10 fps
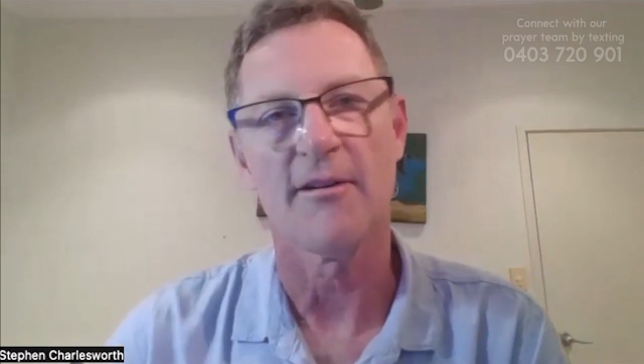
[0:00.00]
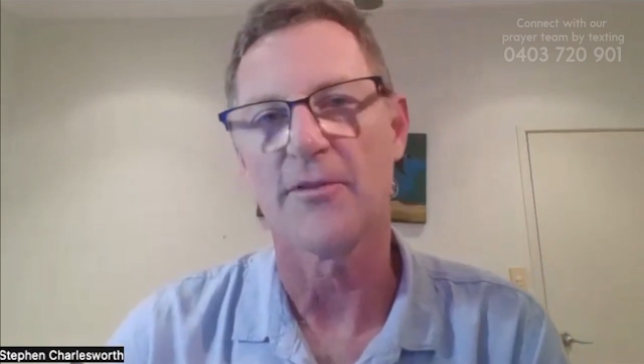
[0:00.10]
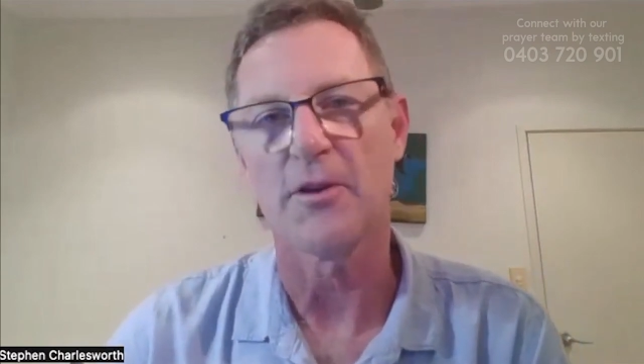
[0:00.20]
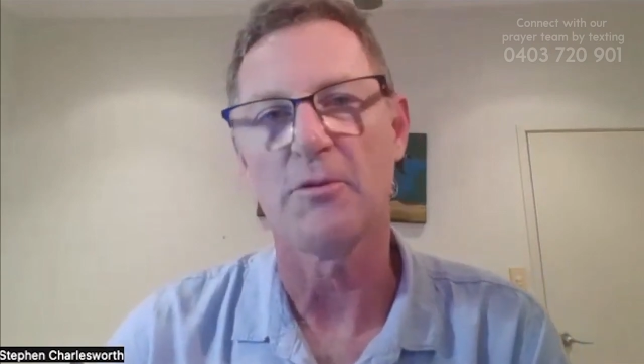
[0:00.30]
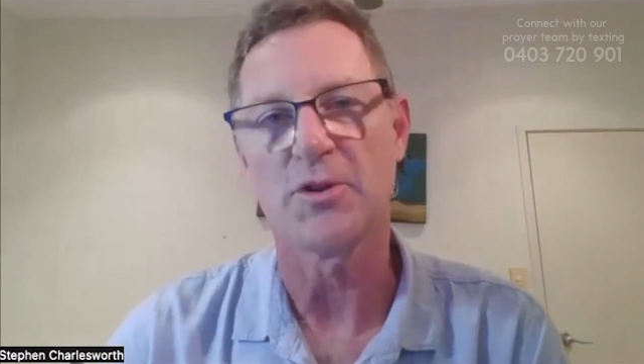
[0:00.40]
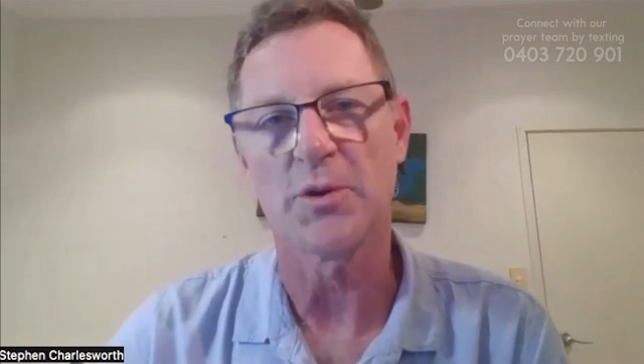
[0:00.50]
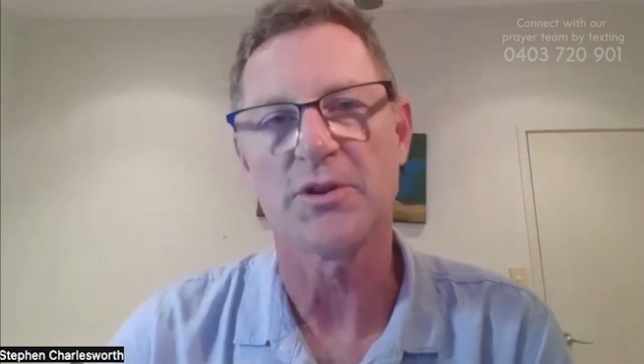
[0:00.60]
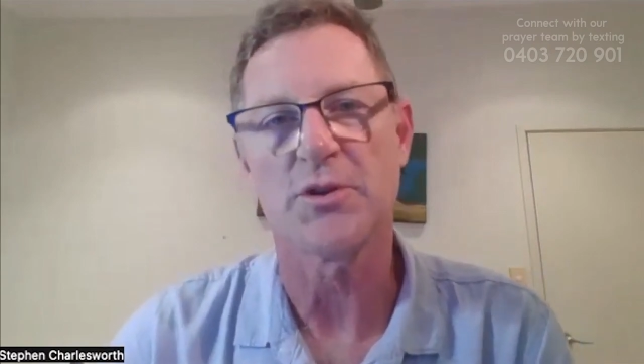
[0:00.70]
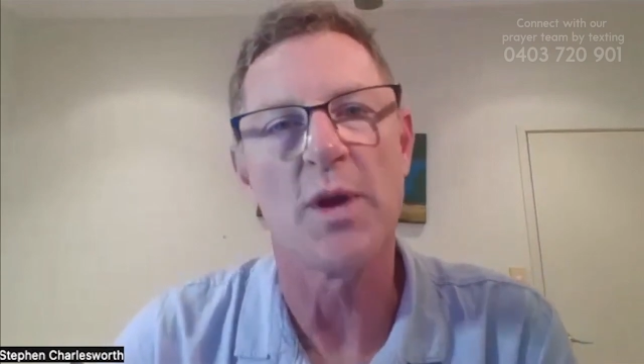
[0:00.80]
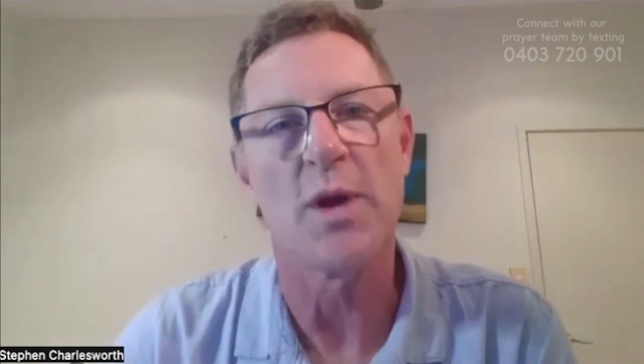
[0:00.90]

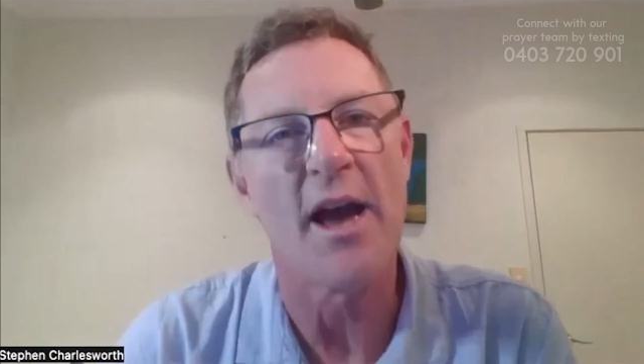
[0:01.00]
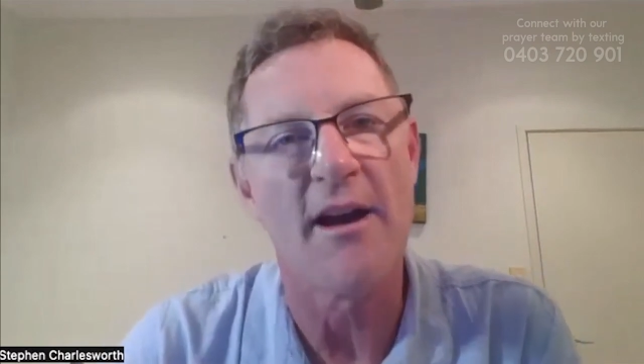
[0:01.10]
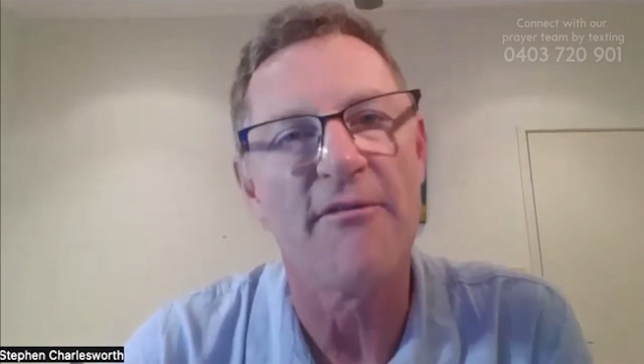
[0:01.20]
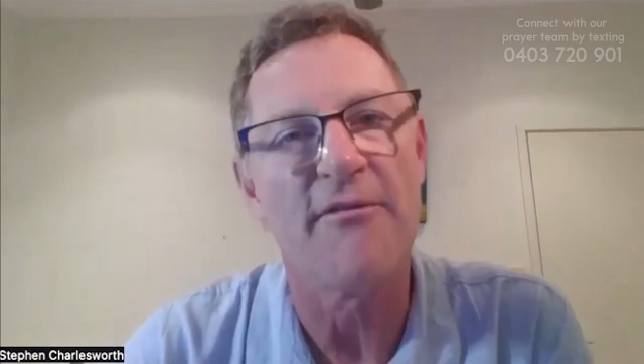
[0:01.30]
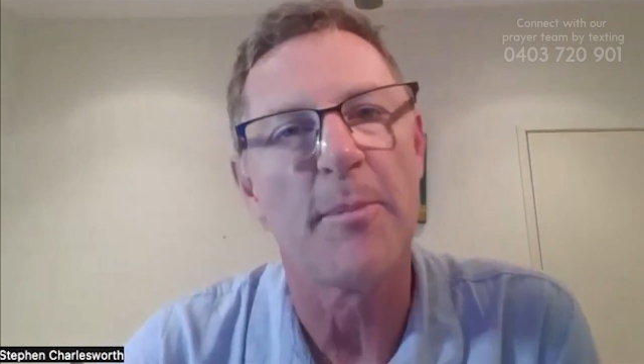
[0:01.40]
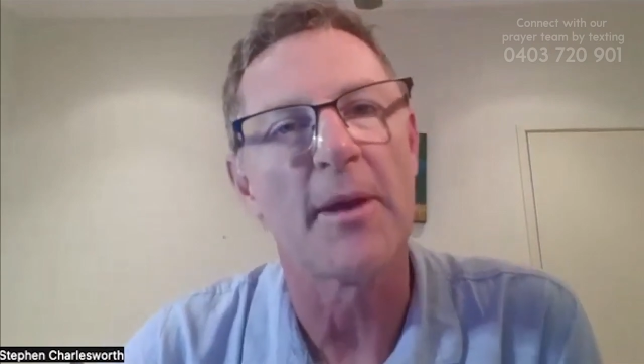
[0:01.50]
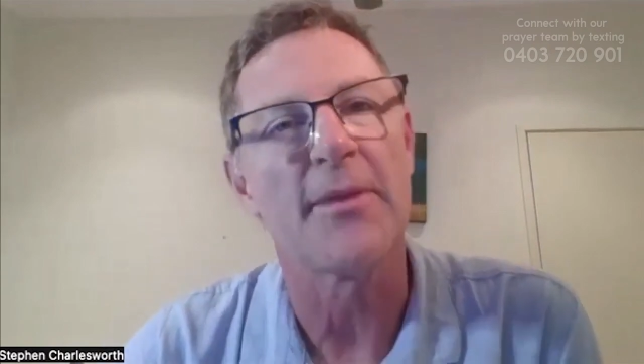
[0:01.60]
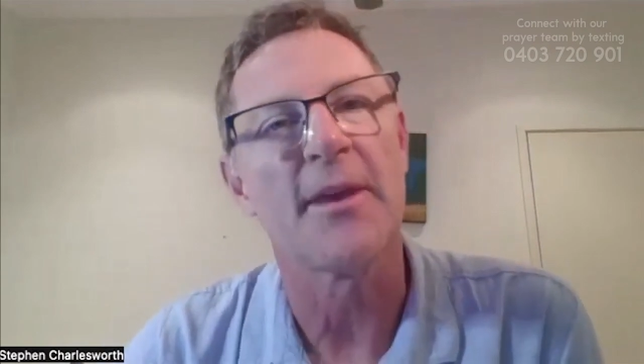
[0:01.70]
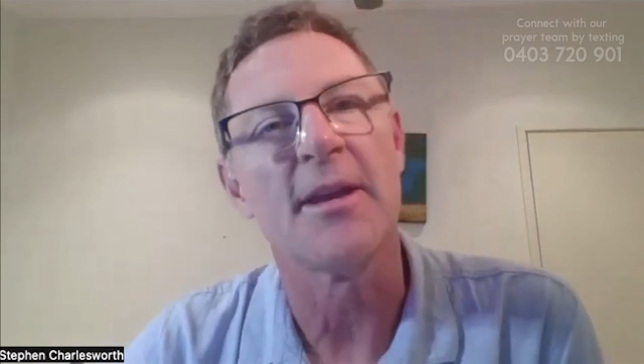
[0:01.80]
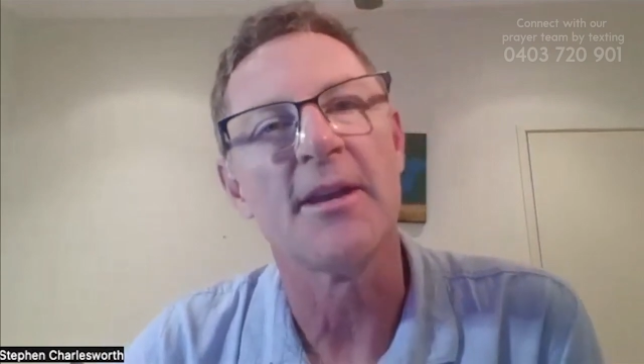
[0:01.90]
resources we have.
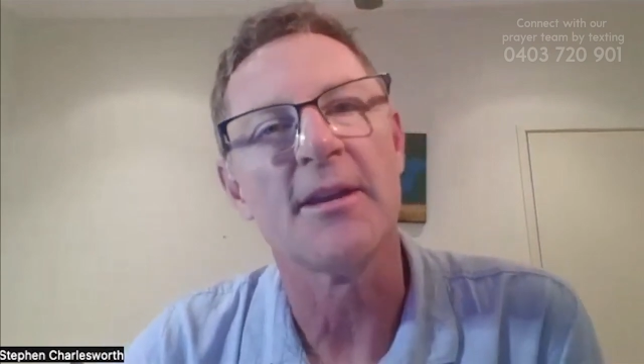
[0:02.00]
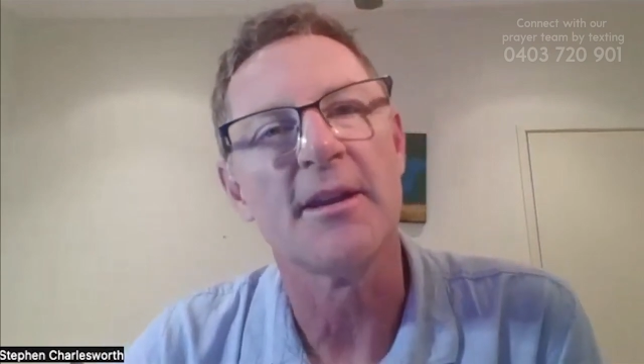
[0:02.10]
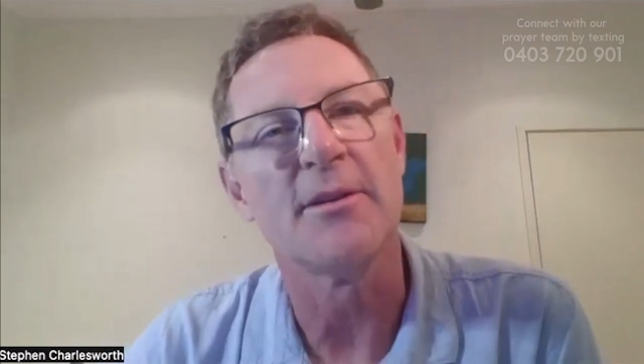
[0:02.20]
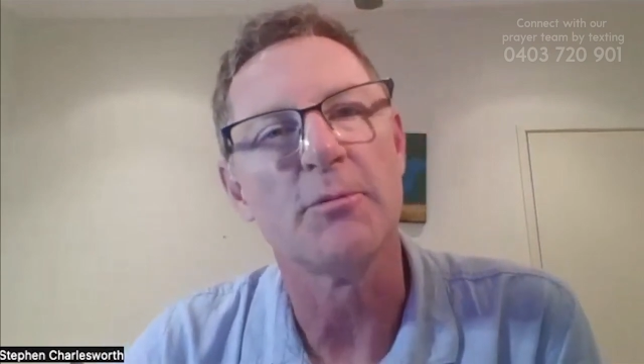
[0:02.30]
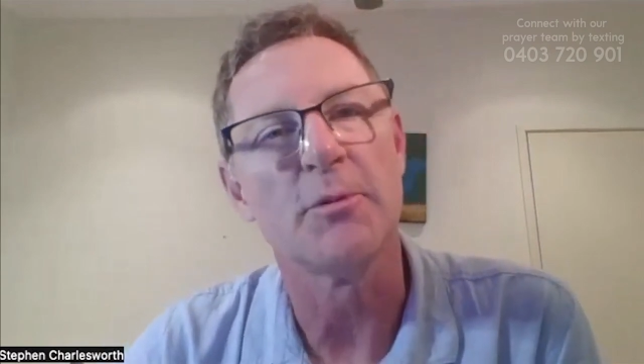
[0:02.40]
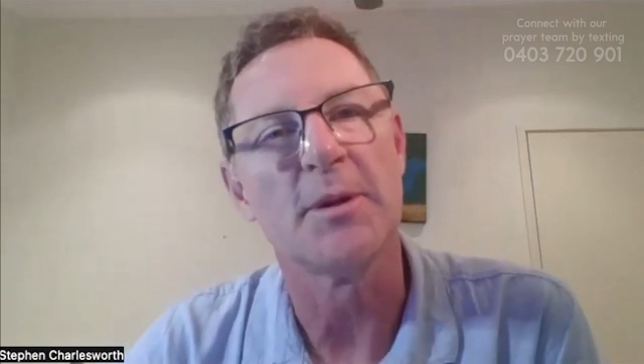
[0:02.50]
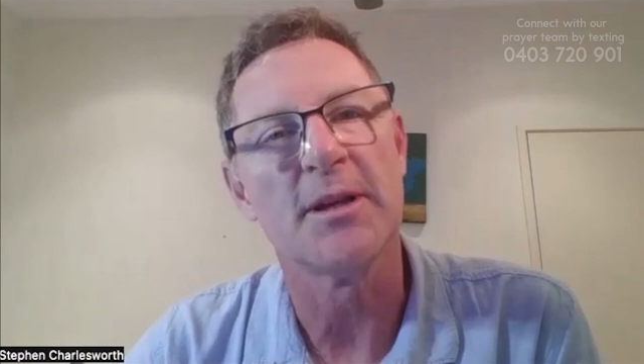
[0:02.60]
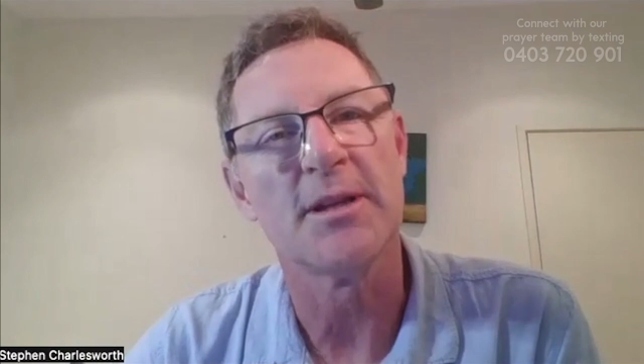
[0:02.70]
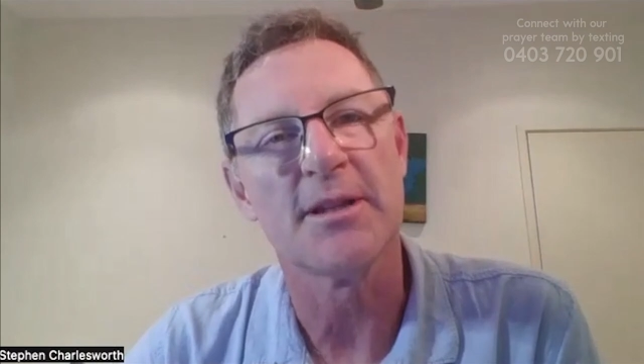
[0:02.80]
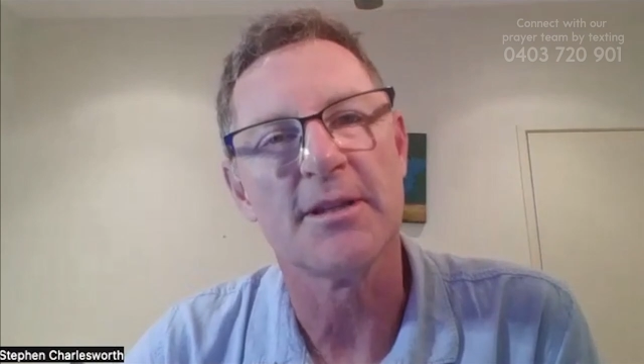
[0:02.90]
But then it would be
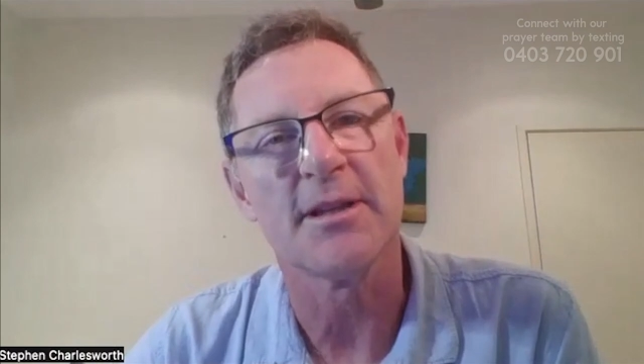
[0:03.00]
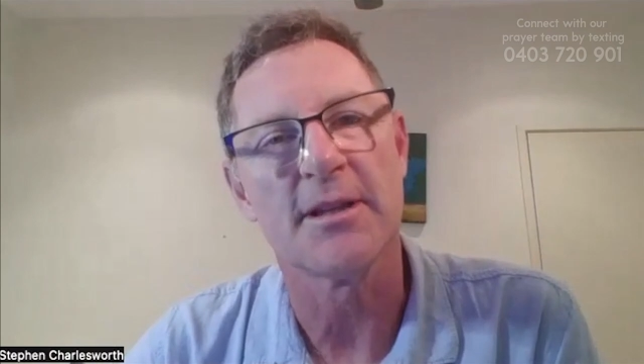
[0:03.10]
easy.